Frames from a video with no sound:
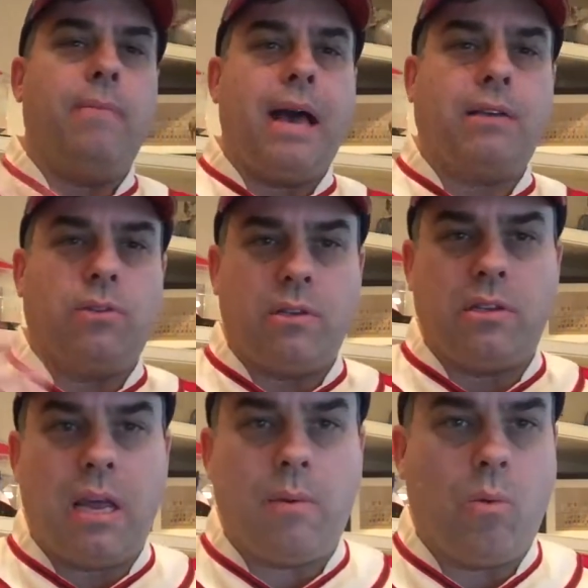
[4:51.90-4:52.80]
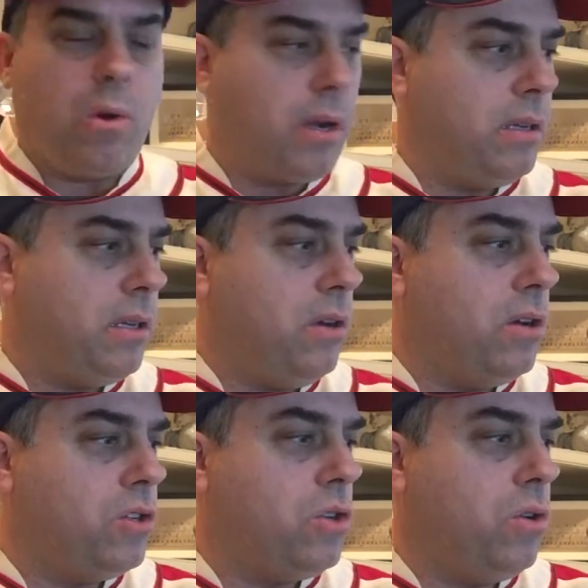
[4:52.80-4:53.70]
the backs are the same. I won't continue
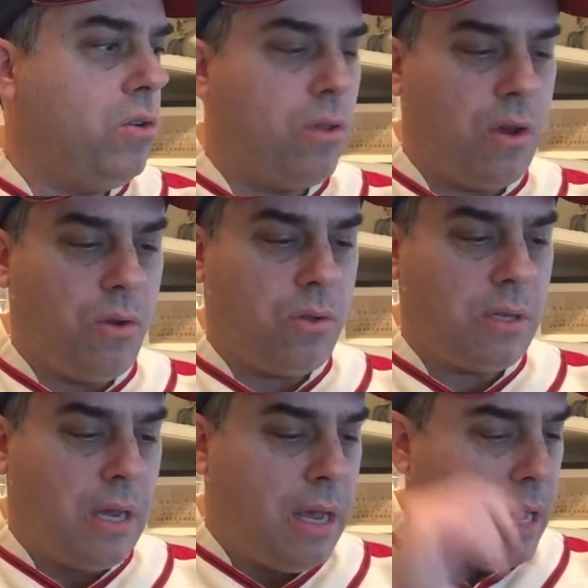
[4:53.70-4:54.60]
to show you those.